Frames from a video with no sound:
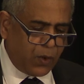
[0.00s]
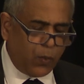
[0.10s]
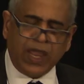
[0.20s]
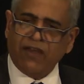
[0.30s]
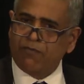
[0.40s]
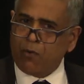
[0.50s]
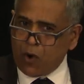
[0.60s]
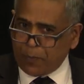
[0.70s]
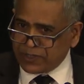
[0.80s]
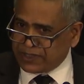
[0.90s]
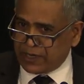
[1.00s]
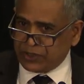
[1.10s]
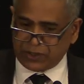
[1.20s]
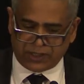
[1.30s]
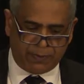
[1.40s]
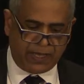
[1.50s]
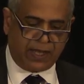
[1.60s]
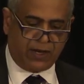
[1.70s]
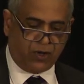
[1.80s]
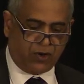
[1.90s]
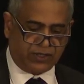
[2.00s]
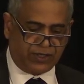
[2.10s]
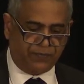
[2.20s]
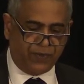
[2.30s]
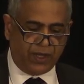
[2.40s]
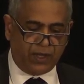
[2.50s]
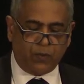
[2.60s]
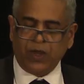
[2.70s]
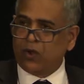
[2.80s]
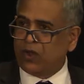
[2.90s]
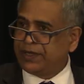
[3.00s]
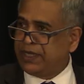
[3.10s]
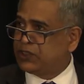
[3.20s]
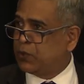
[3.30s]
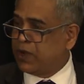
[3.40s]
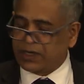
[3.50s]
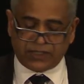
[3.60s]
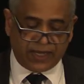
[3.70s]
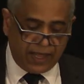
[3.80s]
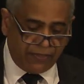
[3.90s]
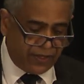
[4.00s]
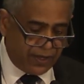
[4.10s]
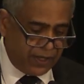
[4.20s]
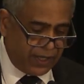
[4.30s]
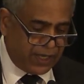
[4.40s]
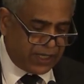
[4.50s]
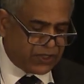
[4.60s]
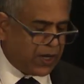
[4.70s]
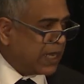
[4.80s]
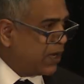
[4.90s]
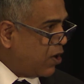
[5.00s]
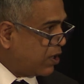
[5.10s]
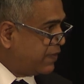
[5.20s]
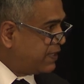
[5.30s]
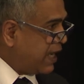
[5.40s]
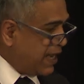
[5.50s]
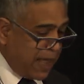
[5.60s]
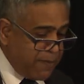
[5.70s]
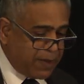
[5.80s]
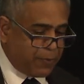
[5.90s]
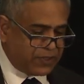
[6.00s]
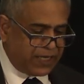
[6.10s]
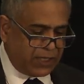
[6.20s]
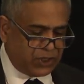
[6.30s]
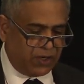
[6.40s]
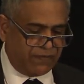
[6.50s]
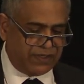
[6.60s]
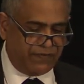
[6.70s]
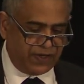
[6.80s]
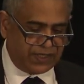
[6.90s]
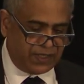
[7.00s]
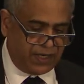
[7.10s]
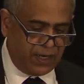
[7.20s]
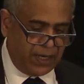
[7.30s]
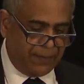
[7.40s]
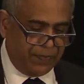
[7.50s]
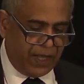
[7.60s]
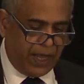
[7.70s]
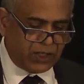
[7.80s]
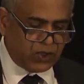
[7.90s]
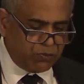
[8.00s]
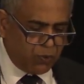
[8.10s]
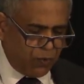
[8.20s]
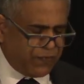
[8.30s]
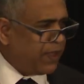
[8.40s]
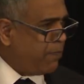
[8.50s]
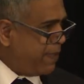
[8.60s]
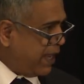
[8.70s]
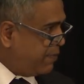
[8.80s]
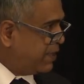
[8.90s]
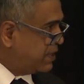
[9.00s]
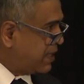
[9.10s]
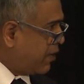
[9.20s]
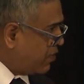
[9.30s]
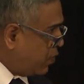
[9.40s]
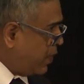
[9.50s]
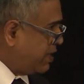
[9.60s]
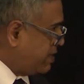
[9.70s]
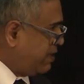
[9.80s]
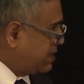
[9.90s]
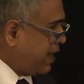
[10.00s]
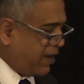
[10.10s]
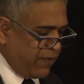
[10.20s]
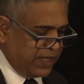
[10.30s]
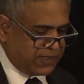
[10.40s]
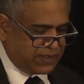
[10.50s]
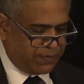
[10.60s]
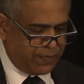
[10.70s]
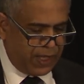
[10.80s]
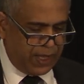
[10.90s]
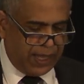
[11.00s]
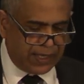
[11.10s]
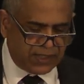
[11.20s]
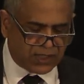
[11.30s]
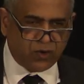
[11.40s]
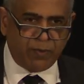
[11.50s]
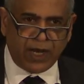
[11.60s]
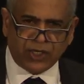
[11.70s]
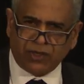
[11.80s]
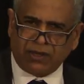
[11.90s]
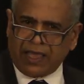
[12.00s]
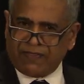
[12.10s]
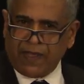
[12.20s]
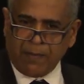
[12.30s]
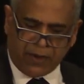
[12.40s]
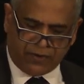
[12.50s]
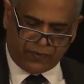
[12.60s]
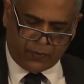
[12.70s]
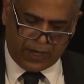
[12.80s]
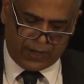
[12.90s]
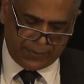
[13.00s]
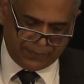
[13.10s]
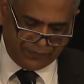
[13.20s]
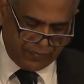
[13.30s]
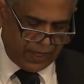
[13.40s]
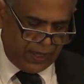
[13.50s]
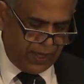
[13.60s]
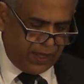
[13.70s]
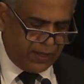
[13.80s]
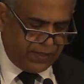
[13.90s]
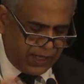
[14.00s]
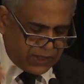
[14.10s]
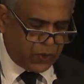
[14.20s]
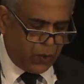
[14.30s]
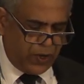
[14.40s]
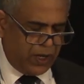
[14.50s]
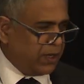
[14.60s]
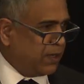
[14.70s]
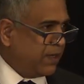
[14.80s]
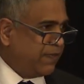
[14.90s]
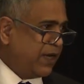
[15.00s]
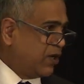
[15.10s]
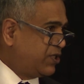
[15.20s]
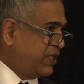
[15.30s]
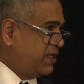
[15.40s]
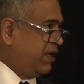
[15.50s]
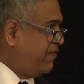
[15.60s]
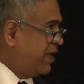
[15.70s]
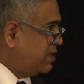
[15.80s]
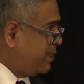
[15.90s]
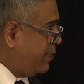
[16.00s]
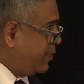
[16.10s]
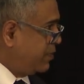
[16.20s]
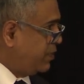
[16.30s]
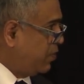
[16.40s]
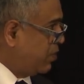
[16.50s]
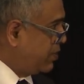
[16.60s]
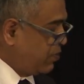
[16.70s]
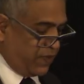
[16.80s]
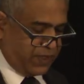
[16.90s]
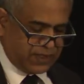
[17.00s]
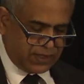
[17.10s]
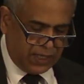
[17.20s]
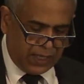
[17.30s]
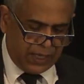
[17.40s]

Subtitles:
We have more potential to be unlocked. We all need to work together to unlock the dynamic potential of diversity and to move the impediments out of the way, things like racism and discrimination, get them out of the way. These hui, they're not just an event, people, you all know this.